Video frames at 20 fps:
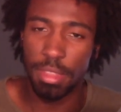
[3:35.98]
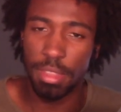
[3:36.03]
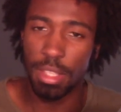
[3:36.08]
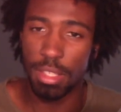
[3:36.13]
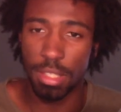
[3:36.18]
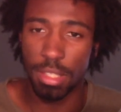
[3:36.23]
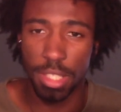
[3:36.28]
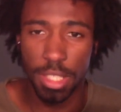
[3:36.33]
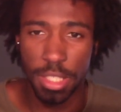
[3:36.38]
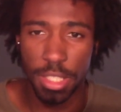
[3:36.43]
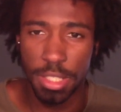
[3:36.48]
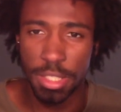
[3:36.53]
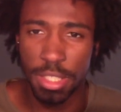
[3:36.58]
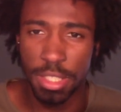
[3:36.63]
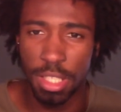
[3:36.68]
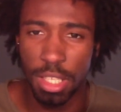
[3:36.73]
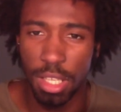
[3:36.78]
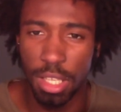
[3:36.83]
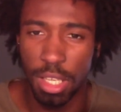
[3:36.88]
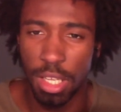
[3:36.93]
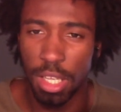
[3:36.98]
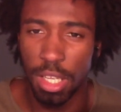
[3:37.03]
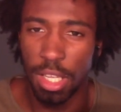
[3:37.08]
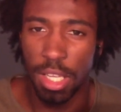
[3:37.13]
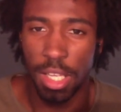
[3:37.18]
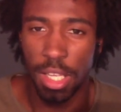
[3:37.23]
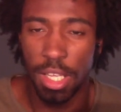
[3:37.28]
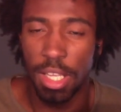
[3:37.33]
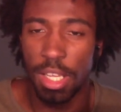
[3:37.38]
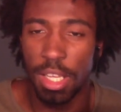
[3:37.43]
so
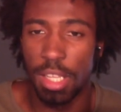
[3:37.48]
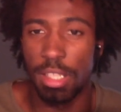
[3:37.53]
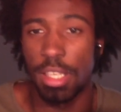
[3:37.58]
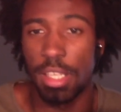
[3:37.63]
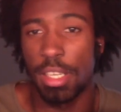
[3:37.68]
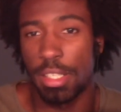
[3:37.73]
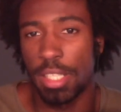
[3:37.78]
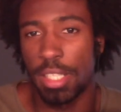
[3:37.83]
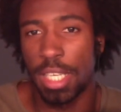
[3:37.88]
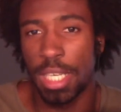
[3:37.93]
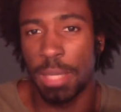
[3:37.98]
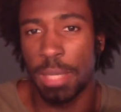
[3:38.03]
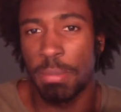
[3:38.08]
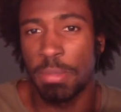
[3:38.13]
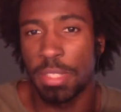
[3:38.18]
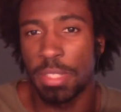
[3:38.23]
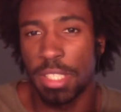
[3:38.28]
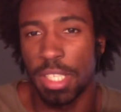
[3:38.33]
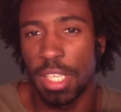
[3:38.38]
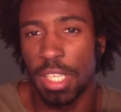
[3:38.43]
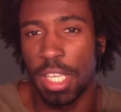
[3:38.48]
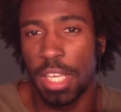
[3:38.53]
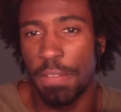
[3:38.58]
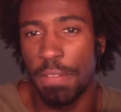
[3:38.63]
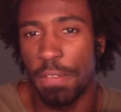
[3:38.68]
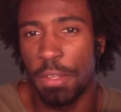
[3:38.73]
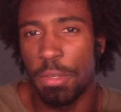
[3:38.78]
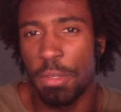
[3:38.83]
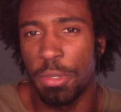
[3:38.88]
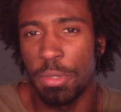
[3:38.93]
a lot of times if
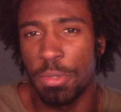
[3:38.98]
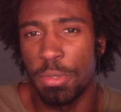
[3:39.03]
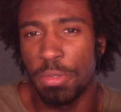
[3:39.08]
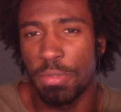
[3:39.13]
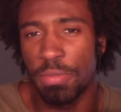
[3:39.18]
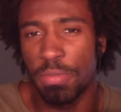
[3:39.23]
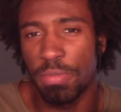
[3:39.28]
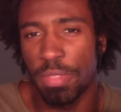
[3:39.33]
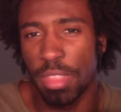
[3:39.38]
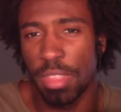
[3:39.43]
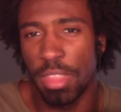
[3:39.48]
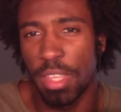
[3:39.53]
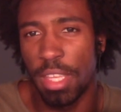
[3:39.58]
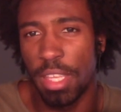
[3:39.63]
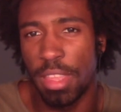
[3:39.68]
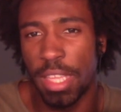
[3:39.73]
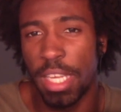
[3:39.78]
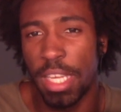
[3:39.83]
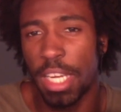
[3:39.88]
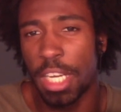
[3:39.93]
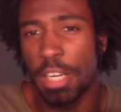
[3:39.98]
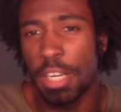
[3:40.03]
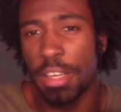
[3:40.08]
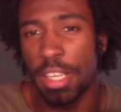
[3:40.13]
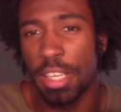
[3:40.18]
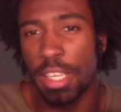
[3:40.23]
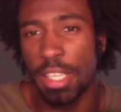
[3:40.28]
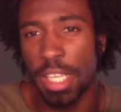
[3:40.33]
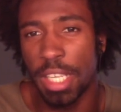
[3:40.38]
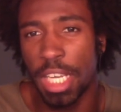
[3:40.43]
you in that area
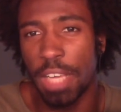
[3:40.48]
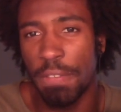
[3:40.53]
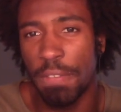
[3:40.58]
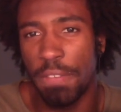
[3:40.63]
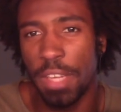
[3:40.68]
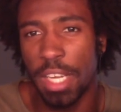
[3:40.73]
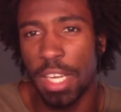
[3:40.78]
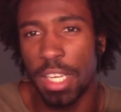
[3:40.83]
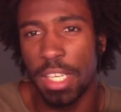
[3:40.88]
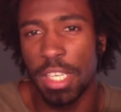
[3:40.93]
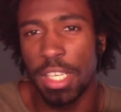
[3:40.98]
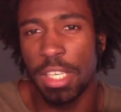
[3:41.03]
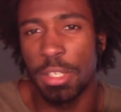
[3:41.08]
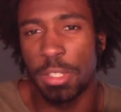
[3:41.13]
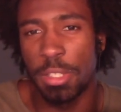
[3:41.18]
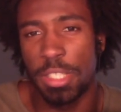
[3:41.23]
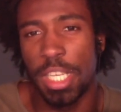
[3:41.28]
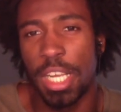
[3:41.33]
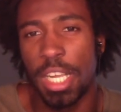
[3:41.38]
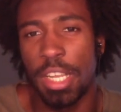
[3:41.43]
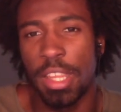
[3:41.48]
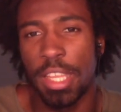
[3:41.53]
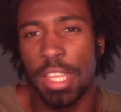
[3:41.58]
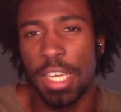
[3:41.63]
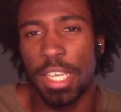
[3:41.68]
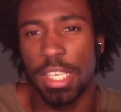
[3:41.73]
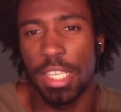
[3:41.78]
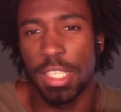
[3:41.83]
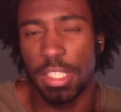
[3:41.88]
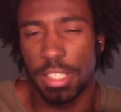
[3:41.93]
in life you got to understand
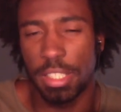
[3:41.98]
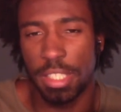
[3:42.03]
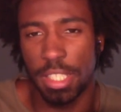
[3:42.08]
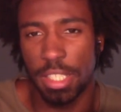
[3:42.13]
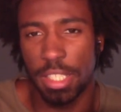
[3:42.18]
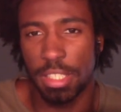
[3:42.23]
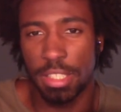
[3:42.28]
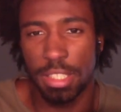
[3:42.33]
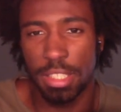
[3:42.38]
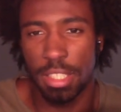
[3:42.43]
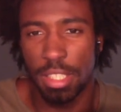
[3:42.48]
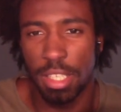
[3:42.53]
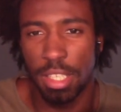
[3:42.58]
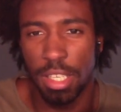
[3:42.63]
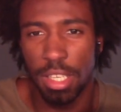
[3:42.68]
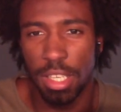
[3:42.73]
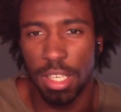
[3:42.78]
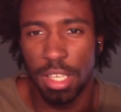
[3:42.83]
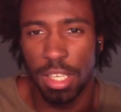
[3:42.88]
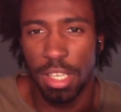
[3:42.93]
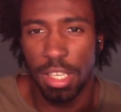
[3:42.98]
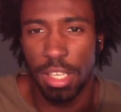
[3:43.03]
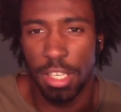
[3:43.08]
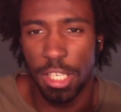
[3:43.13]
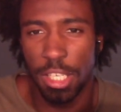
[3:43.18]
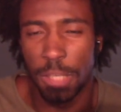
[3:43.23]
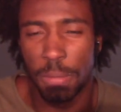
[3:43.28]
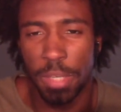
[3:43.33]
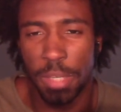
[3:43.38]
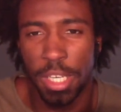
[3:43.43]
that it's just
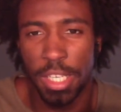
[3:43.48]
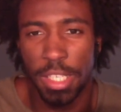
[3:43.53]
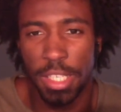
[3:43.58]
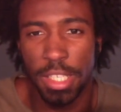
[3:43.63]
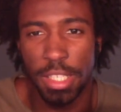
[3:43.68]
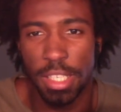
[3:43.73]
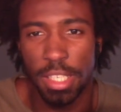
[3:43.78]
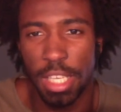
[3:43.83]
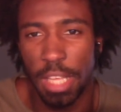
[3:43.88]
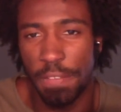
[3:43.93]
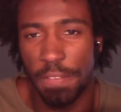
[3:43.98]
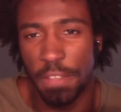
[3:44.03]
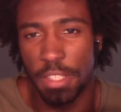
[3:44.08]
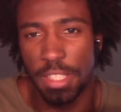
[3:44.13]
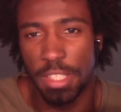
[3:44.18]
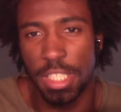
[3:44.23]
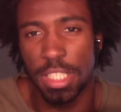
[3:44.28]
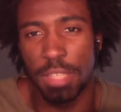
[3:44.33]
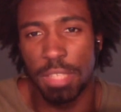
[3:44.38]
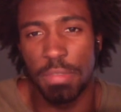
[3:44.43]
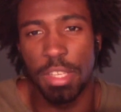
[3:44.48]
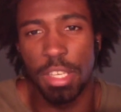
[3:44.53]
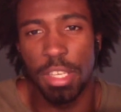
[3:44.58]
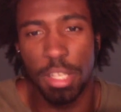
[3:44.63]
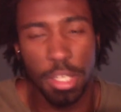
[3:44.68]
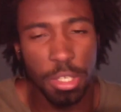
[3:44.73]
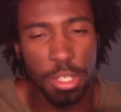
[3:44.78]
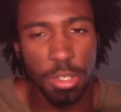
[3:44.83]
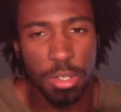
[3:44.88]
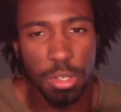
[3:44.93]
your brain if you see something
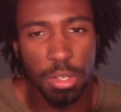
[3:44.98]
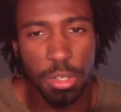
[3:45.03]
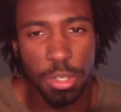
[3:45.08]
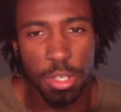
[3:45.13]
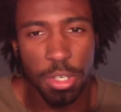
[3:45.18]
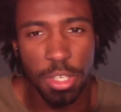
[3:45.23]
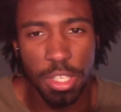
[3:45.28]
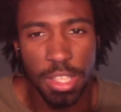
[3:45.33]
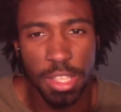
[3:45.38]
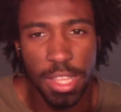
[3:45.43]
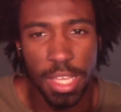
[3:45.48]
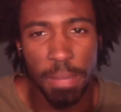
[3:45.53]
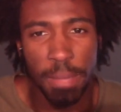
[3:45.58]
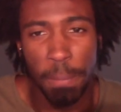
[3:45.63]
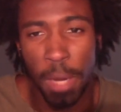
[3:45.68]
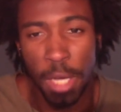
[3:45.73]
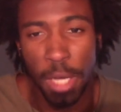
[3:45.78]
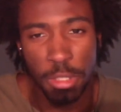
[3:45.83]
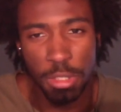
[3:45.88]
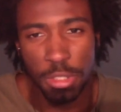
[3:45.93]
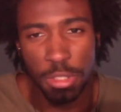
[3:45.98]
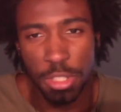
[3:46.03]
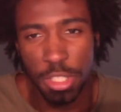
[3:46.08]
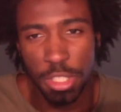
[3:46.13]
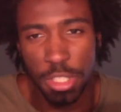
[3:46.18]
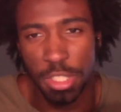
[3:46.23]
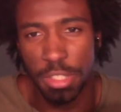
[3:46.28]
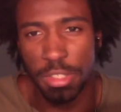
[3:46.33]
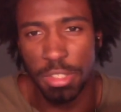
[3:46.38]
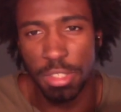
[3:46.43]
new or that puzzles
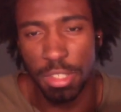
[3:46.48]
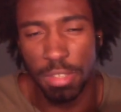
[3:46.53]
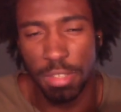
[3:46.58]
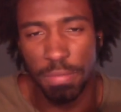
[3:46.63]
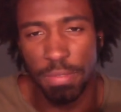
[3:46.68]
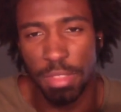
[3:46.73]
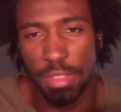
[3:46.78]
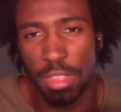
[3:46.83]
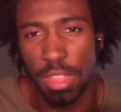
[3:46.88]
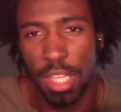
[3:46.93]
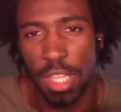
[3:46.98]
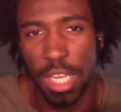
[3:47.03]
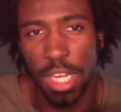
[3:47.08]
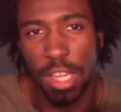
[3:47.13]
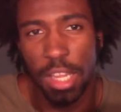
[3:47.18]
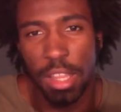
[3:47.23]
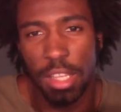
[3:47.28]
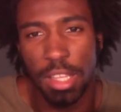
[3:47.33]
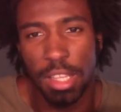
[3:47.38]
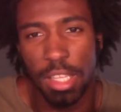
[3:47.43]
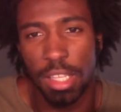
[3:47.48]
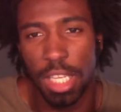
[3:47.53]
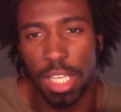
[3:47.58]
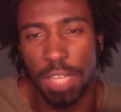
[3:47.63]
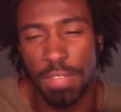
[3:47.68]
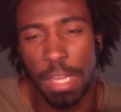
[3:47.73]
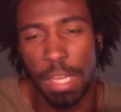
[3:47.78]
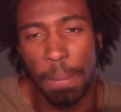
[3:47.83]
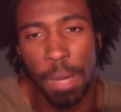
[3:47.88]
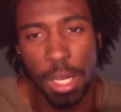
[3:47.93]
you anything in life
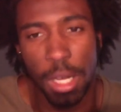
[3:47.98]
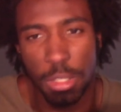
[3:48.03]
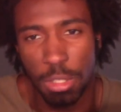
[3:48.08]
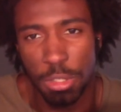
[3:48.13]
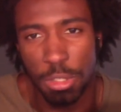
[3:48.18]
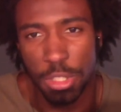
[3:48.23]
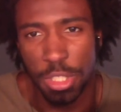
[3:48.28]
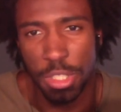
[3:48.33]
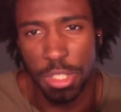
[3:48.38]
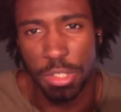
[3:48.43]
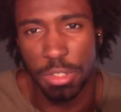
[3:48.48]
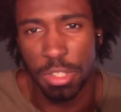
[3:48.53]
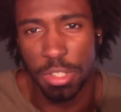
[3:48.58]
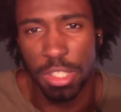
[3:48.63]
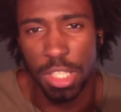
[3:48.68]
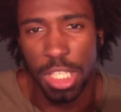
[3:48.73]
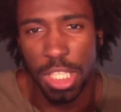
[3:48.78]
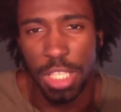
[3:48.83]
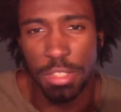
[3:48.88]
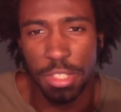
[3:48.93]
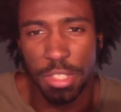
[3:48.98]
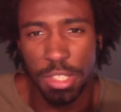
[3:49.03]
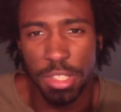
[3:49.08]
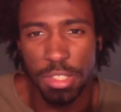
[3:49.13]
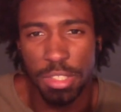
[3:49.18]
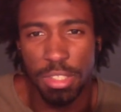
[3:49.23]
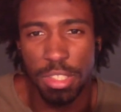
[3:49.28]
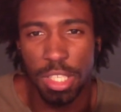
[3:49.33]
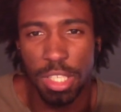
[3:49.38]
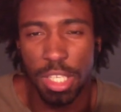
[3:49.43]
that puzzles you or leaves
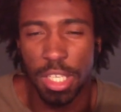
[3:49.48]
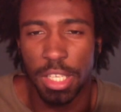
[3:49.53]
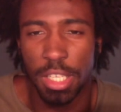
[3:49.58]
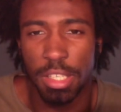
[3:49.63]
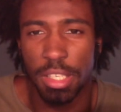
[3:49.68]
you like